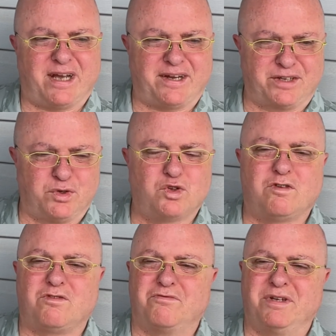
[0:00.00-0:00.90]
I had to
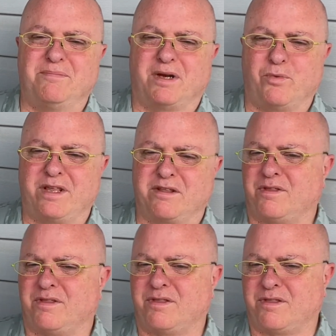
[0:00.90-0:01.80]
Google read my way
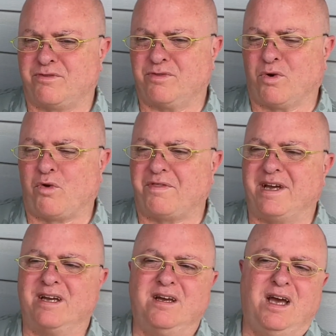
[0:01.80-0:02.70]
through the whole
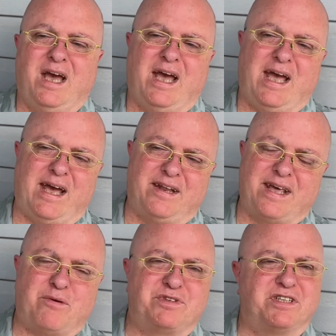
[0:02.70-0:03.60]
thing, and
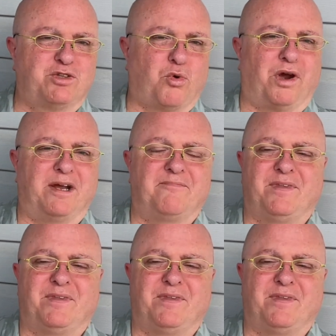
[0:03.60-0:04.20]
that was a joy.